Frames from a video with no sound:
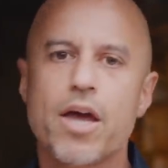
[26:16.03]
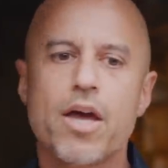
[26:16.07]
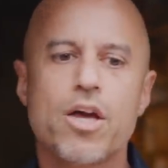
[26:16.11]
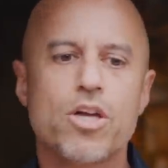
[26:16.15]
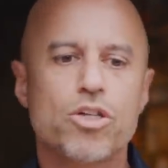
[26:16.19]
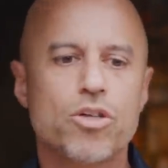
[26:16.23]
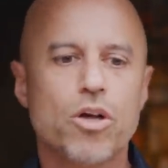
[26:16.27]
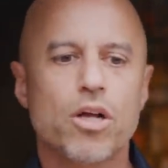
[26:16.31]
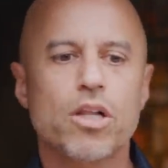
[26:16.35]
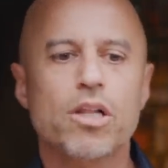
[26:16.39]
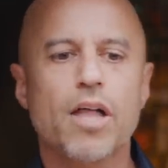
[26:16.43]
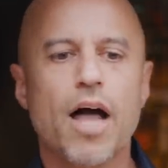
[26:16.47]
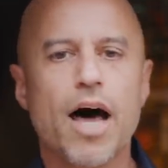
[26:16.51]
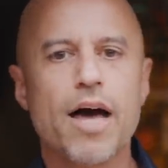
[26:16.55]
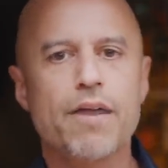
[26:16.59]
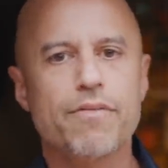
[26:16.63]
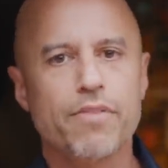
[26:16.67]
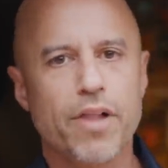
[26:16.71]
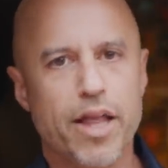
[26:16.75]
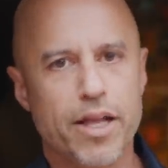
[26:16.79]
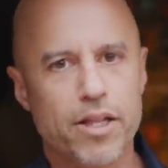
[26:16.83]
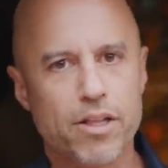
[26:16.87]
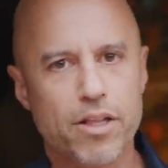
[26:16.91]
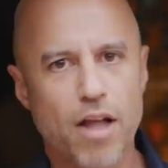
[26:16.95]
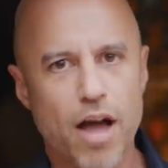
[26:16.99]
So a lot of
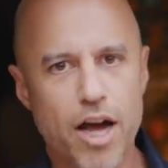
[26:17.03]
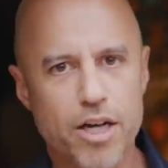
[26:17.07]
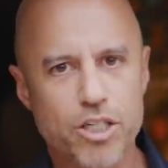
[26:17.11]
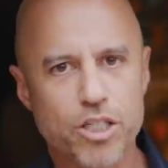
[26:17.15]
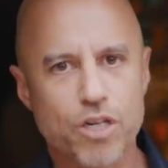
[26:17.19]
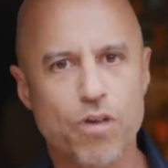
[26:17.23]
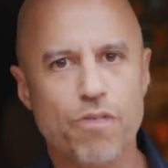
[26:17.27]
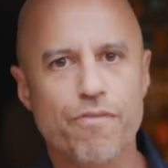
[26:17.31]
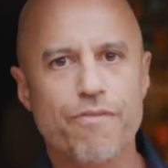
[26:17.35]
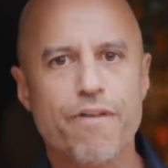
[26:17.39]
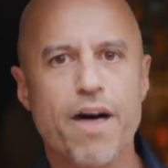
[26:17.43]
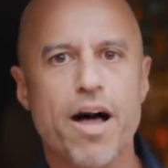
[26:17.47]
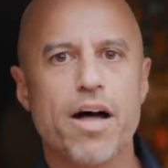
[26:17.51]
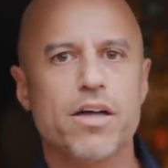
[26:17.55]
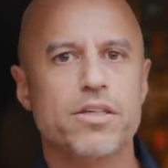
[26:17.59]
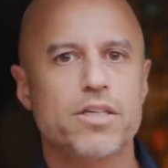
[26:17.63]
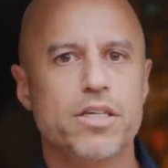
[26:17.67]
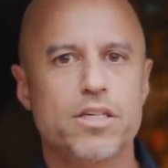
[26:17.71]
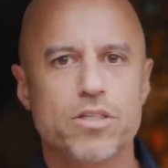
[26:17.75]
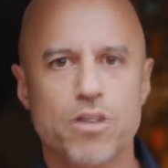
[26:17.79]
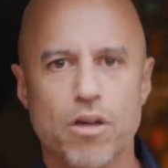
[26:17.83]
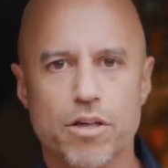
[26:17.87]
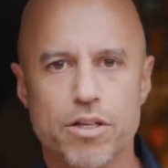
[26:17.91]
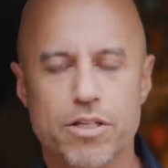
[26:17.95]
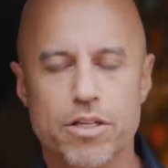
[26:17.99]
like logical
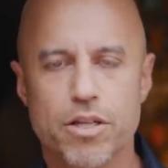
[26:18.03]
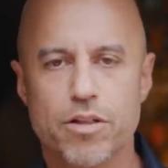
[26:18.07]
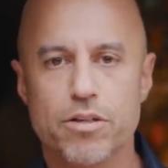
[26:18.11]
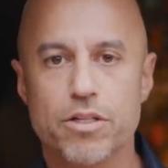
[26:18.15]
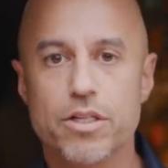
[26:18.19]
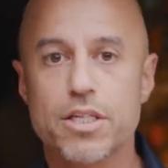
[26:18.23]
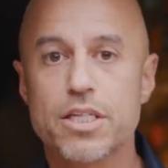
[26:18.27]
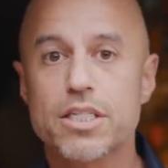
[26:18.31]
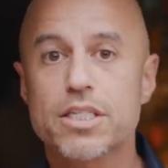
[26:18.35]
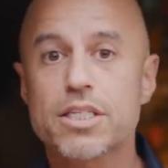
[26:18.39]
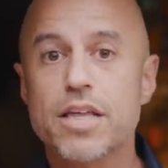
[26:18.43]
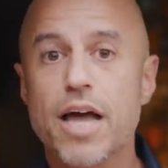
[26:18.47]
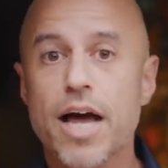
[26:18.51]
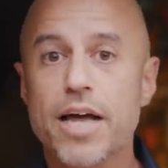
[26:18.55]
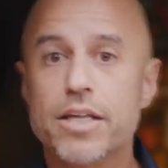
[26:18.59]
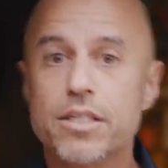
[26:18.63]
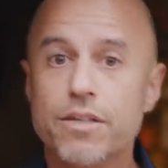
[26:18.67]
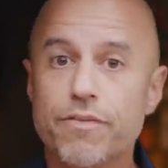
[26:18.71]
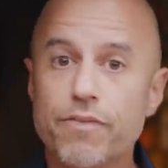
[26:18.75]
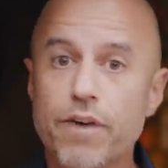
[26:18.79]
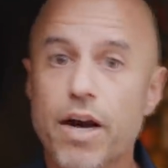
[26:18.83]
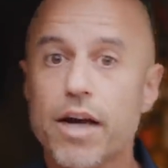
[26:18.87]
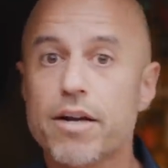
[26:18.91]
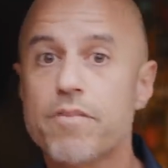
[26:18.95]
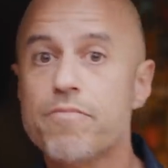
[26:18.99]
fallacies, all this other, so these signs
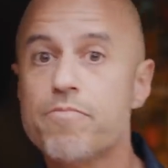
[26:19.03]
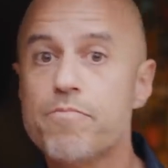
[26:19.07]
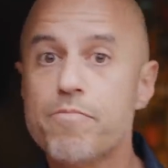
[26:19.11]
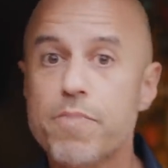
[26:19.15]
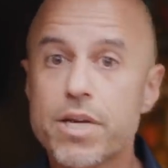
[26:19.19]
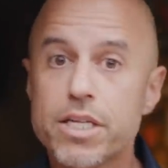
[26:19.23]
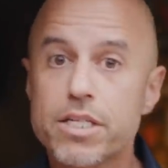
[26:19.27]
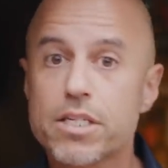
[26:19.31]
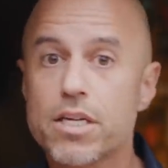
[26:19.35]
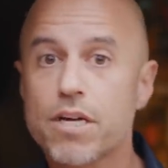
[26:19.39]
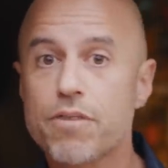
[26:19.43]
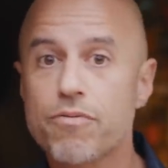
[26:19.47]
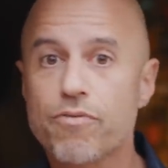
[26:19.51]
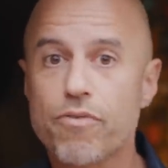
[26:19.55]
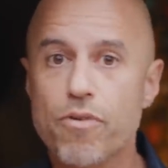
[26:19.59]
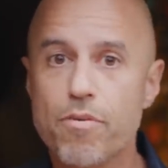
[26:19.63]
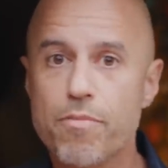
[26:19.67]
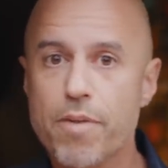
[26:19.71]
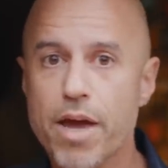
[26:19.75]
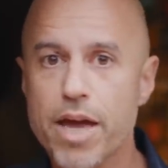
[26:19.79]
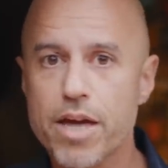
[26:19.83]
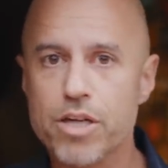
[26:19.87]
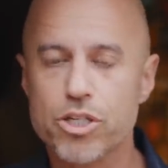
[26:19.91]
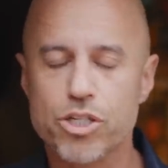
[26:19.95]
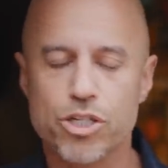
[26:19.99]
of kind of
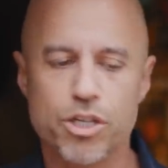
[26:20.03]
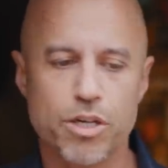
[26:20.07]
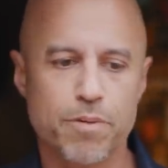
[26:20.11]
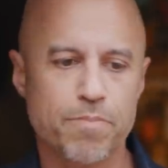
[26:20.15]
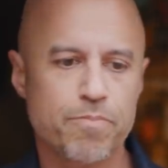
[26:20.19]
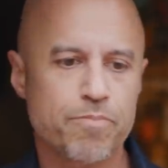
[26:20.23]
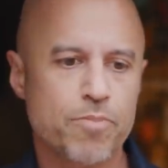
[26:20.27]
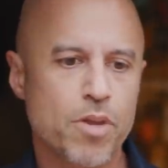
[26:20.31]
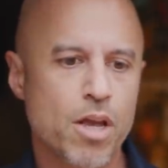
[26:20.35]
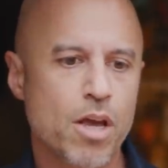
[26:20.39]
misinformation.